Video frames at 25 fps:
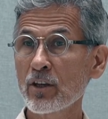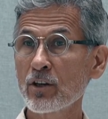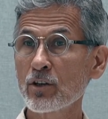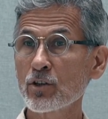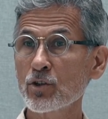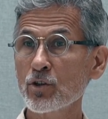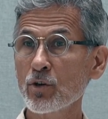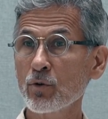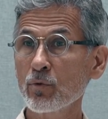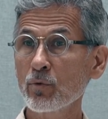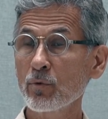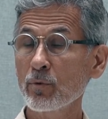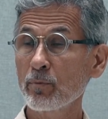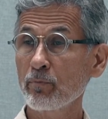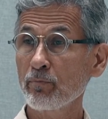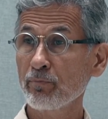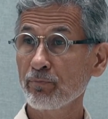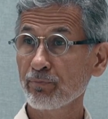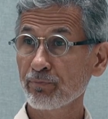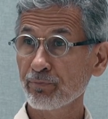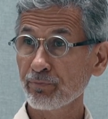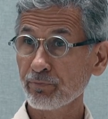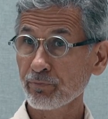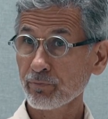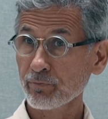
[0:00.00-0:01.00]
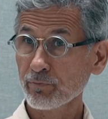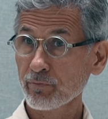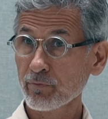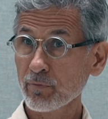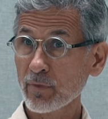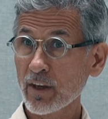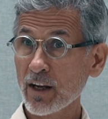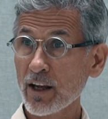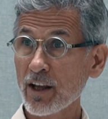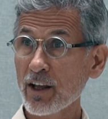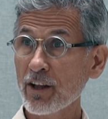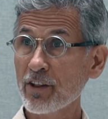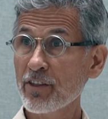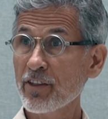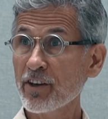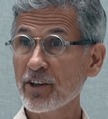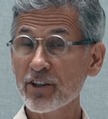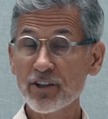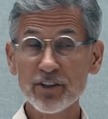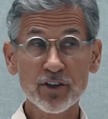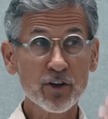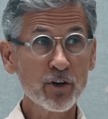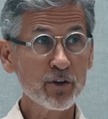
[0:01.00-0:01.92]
So these